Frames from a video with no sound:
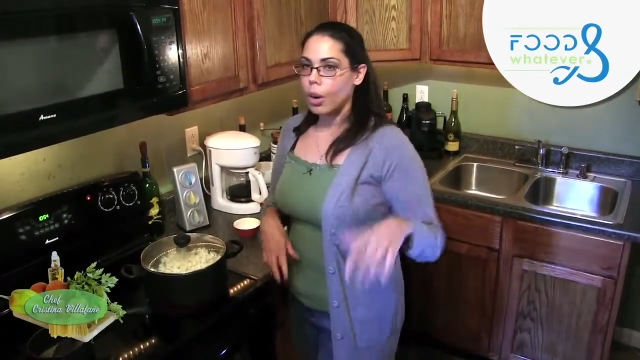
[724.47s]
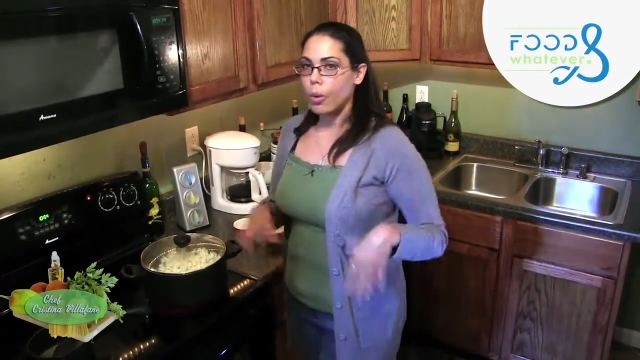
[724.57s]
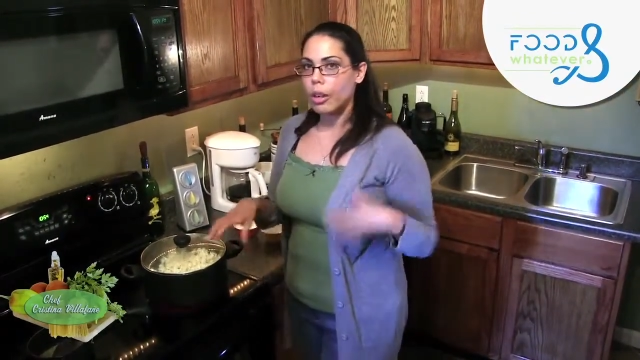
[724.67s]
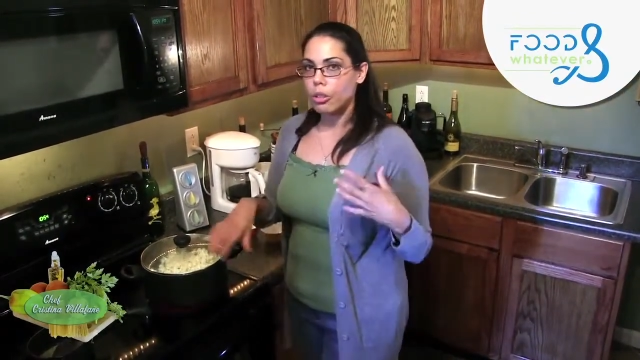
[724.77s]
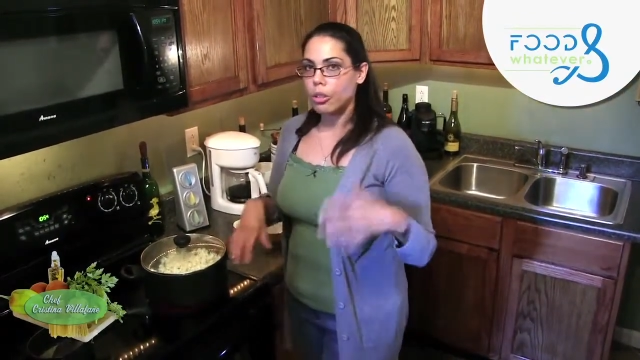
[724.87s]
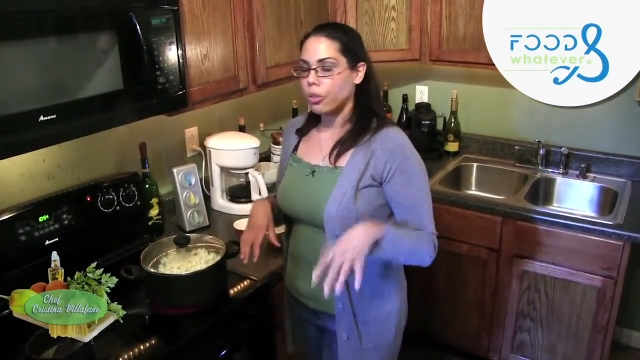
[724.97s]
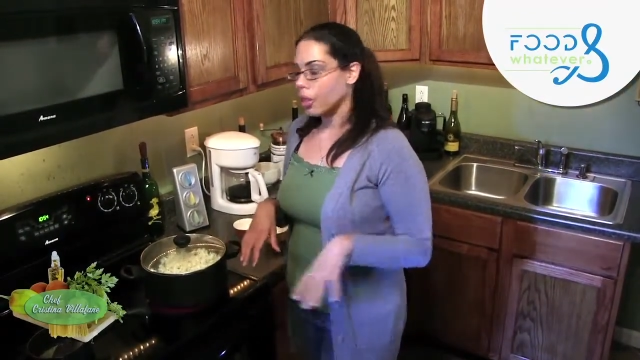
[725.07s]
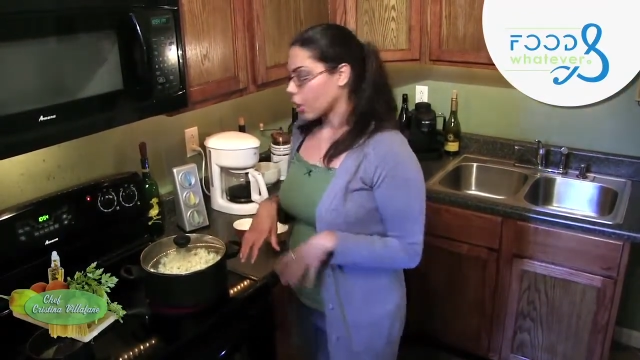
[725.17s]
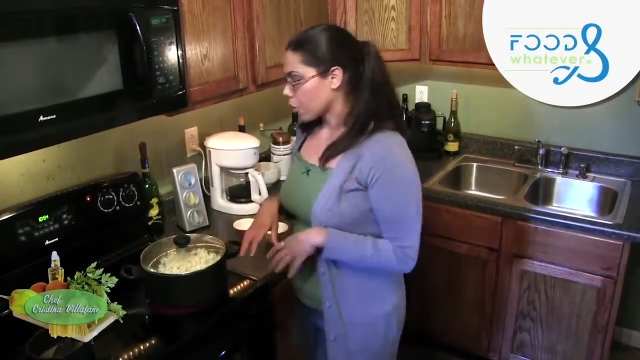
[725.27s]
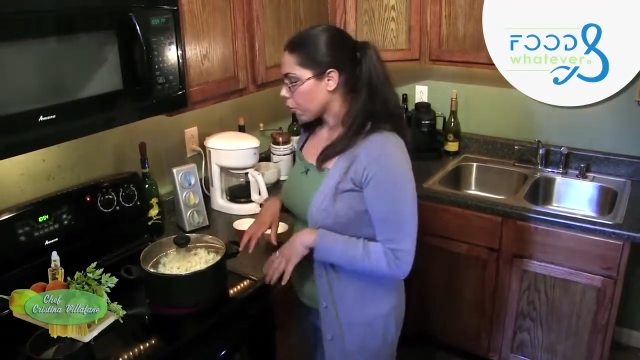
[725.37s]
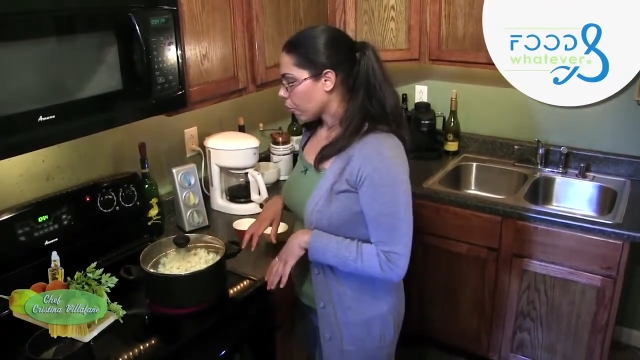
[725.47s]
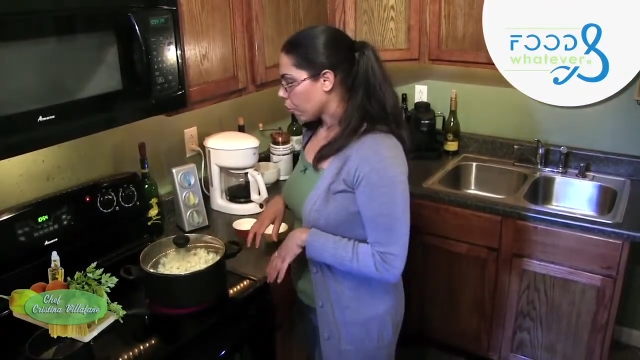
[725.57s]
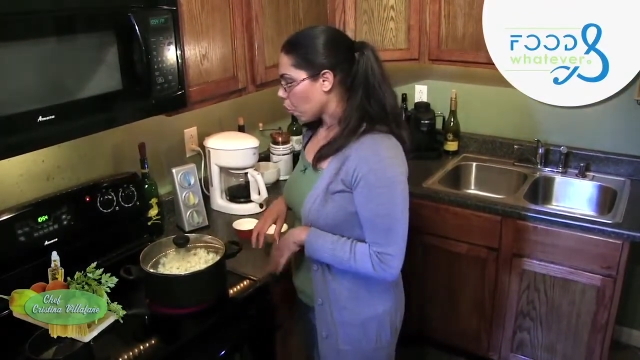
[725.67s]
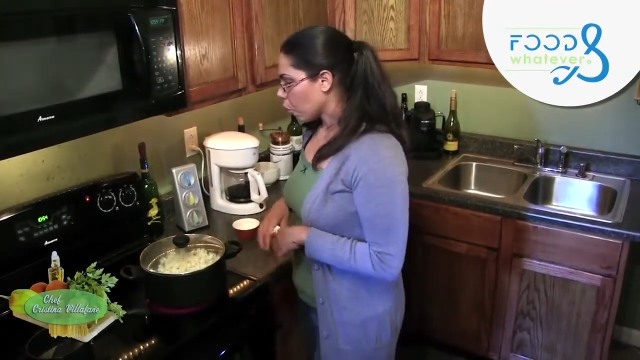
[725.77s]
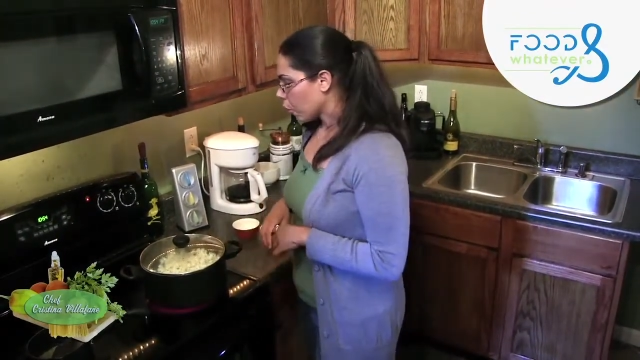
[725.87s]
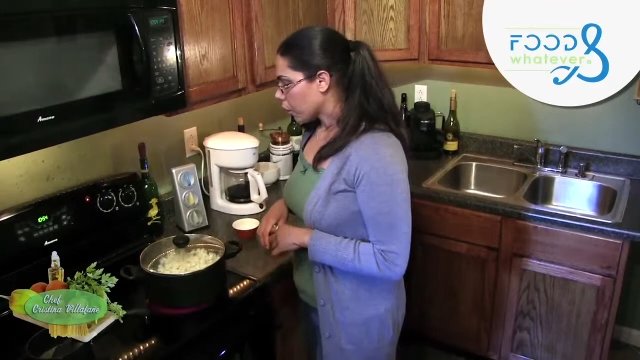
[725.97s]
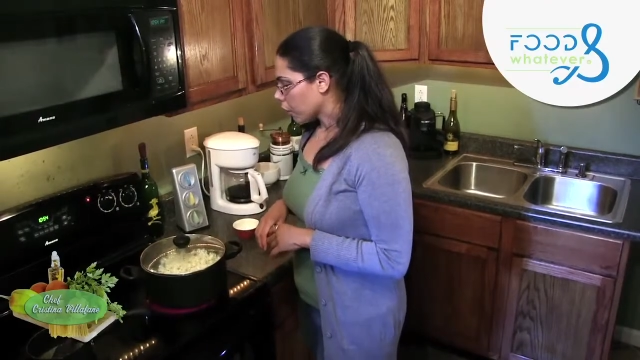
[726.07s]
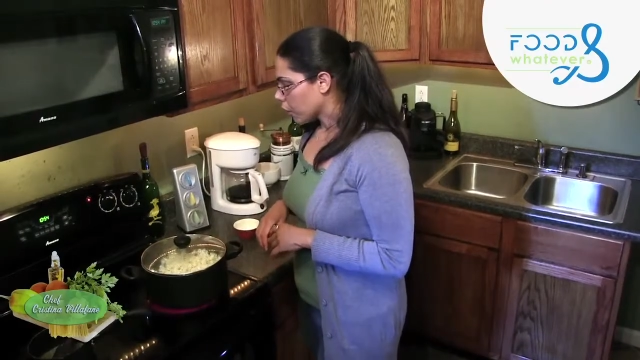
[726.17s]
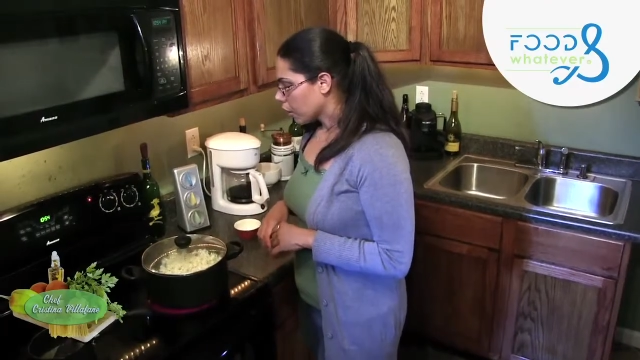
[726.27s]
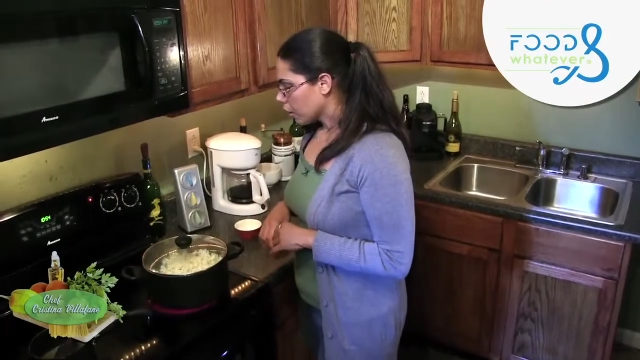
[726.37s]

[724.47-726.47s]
around your kitchen floor.